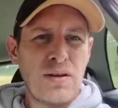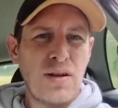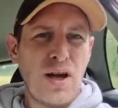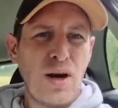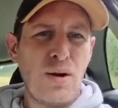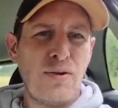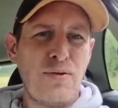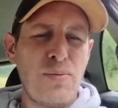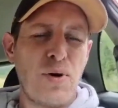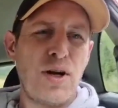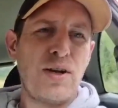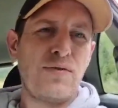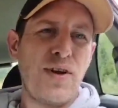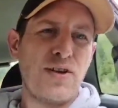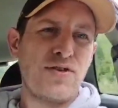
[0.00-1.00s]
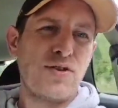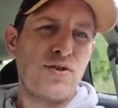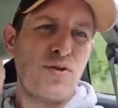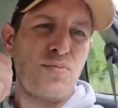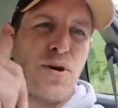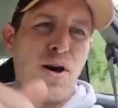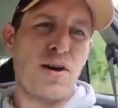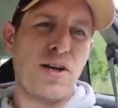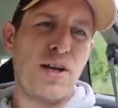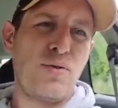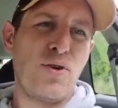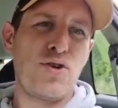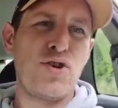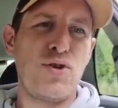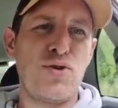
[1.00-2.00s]
Hello everybody, Adventures of Mark here
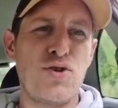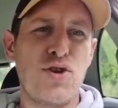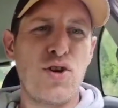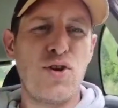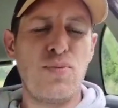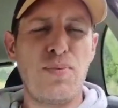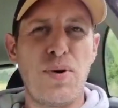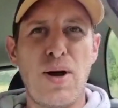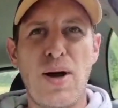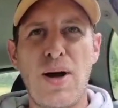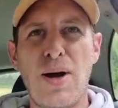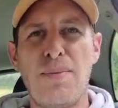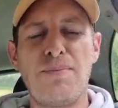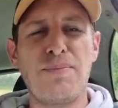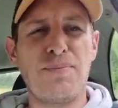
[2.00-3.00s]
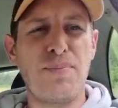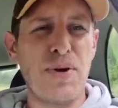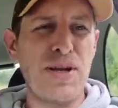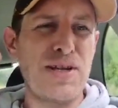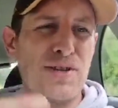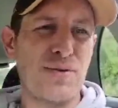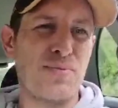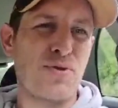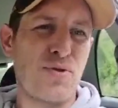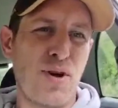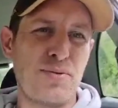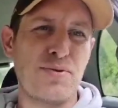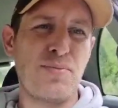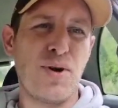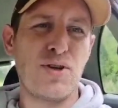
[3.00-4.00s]
on YouTube. Please subscribe
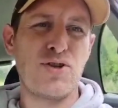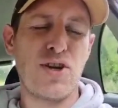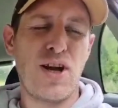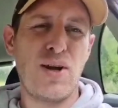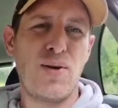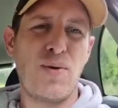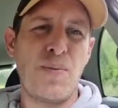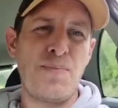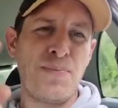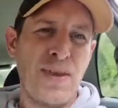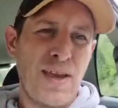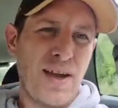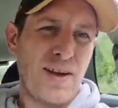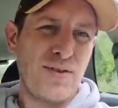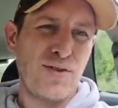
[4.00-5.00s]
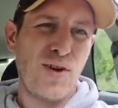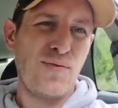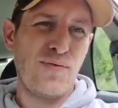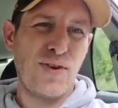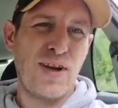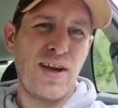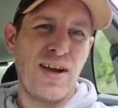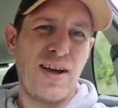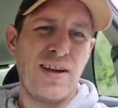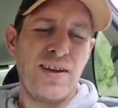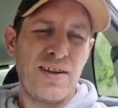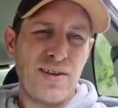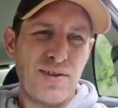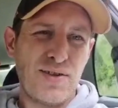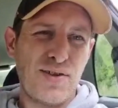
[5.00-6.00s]
to my channel and don't forget
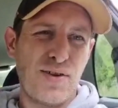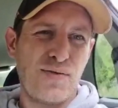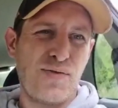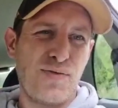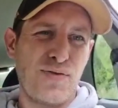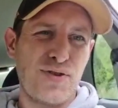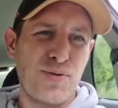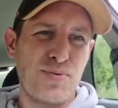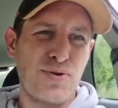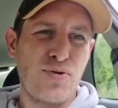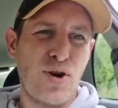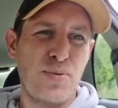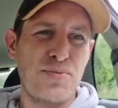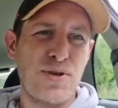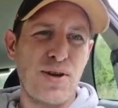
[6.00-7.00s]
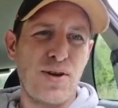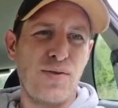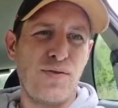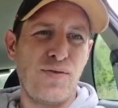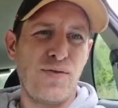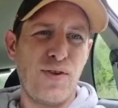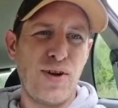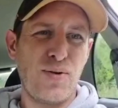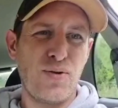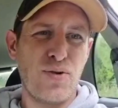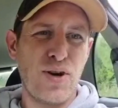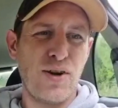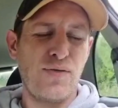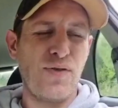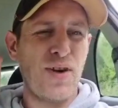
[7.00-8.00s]
to subscribe to Phil
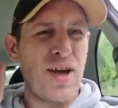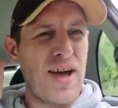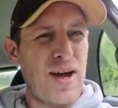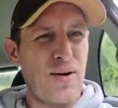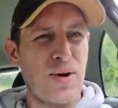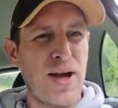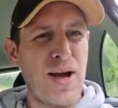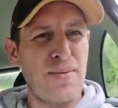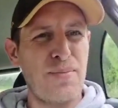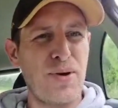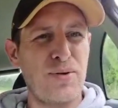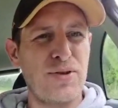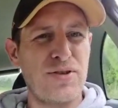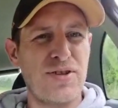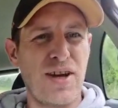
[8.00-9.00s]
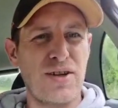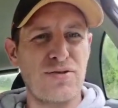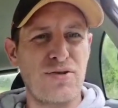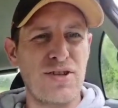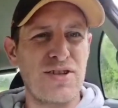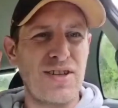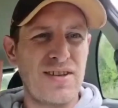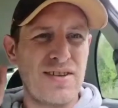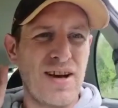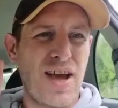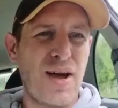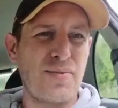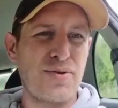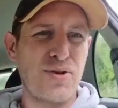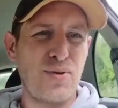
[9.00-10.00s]
Griff, El Campo Detectorist. He's an
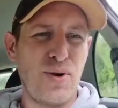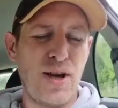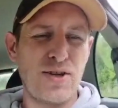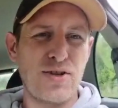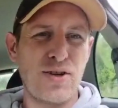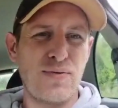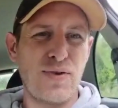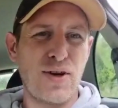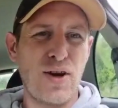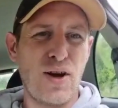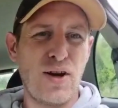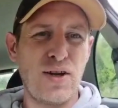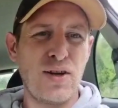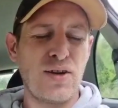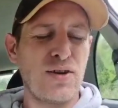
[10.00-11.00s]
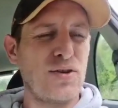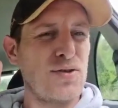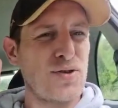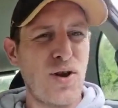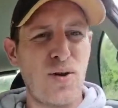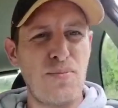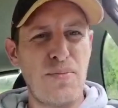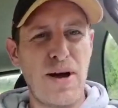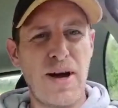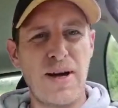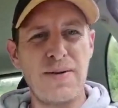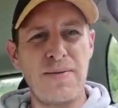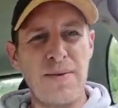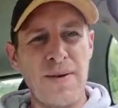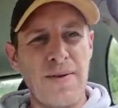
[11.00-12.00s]
absolute legend of a guy, top man,
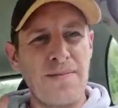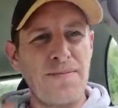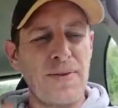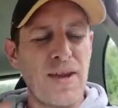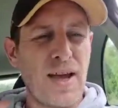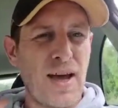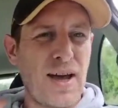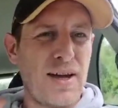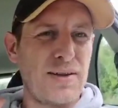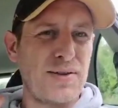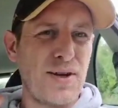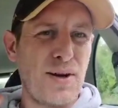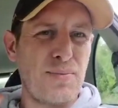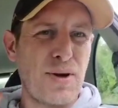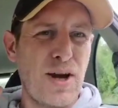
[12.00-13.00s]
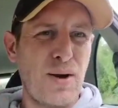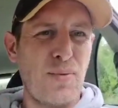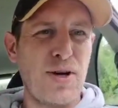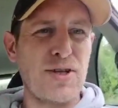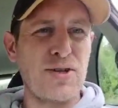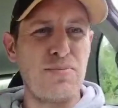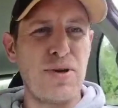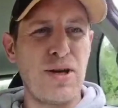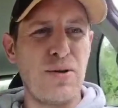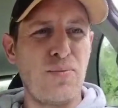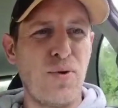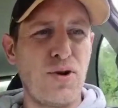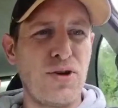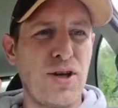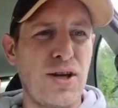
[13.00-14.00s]
and can't wait to meet him
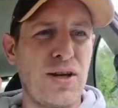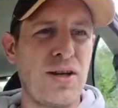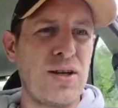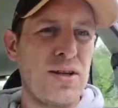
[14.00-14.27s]
one day.